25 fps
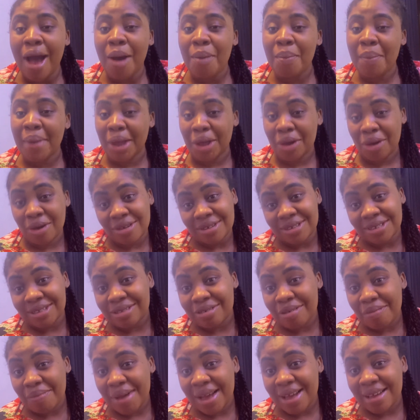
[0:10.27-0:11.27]
my
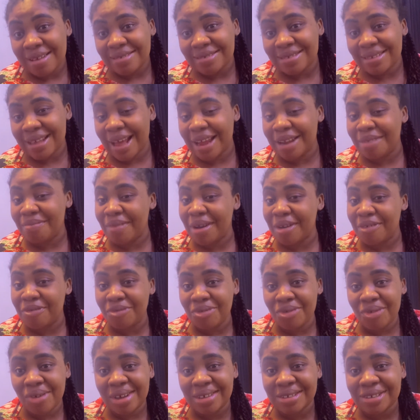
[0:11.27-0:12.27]
customers and my
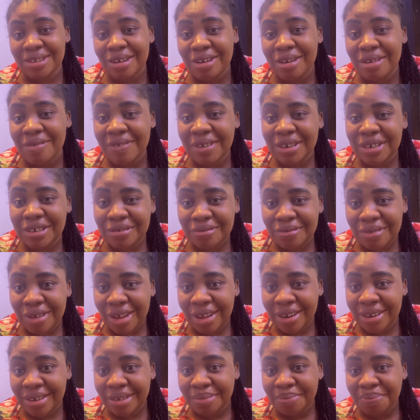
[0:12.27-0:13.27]
viewers all over the
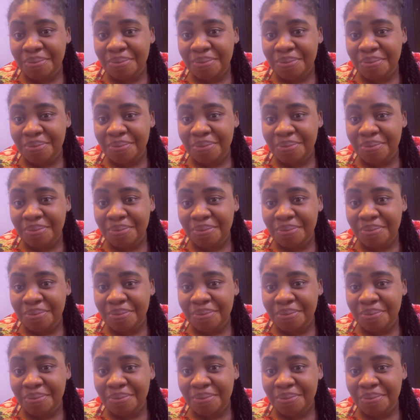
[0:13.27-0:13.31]
world.